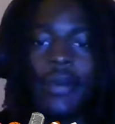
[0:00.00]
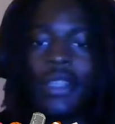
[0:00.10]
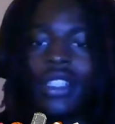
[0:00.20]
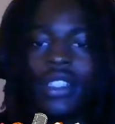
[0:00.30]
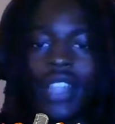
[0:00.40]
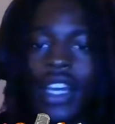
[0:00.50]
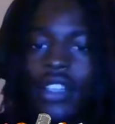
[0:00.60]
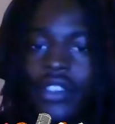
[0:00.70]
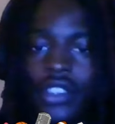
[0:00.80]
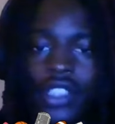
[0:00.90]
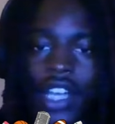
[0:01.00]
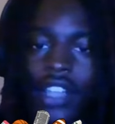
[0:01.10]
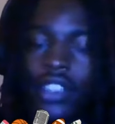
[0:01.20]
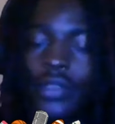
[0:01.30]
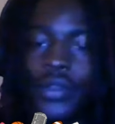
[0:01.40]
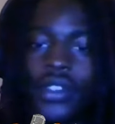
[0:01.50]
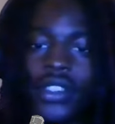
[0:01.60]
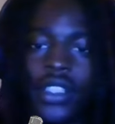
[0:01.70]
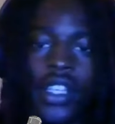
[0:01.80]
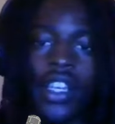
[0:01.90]
I mean, college college
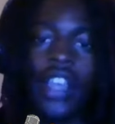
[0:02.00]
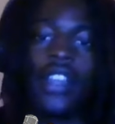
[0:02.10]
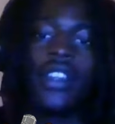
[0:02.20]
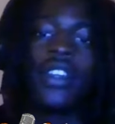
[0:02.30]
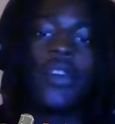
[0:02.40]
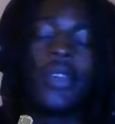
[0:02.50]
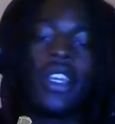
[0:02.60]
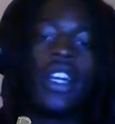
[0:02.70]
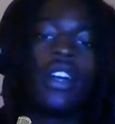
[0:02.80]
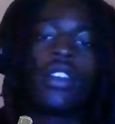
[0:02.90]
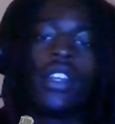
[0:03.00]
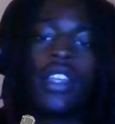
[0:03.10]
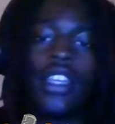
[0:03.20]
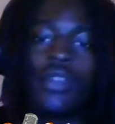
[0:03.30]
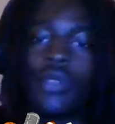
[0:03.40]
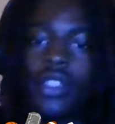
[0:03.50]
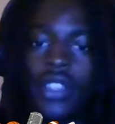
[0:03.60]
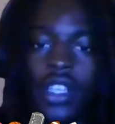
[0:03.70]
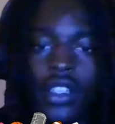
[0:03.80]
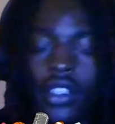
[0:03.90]
sports and NIL. I mean, all that has been
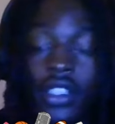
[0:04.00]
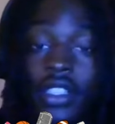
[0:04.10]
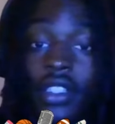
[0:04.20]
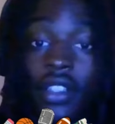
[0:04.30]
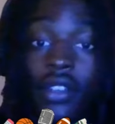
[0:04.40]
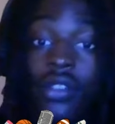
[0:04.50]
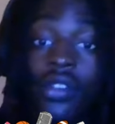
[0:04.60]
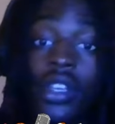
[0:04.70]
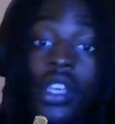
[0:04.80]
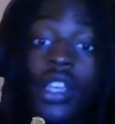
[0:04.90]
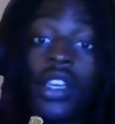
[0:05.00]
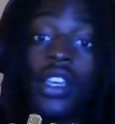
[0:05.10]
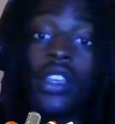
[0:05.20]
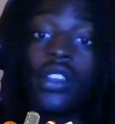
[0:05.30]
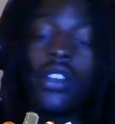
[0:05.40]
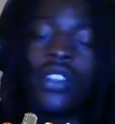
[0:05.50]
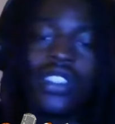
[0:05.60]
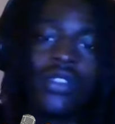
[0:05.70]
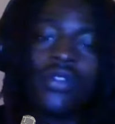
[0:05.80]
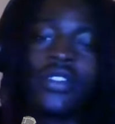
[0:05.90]
taking a good turn, and you know,
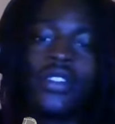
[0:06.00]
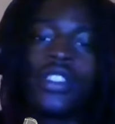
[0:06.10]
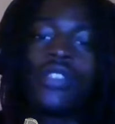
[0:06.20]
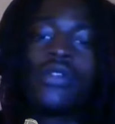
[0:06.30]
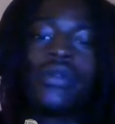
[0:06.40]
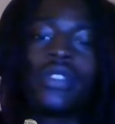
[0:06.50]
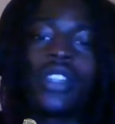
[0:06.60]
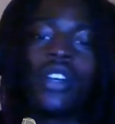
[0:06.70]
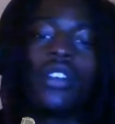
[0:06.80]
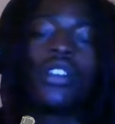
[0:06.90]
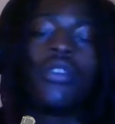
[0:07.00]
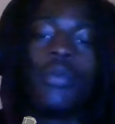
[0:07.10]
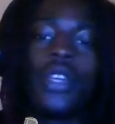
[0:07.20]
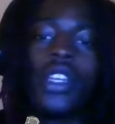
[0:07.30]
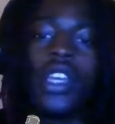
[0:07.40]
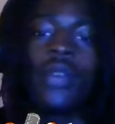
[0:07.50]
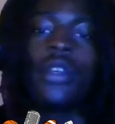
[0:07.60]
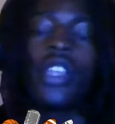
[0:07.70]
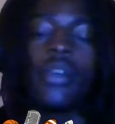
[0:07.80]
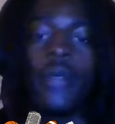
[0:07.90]
this will this will result of being able
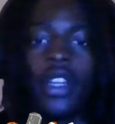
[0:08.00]
to get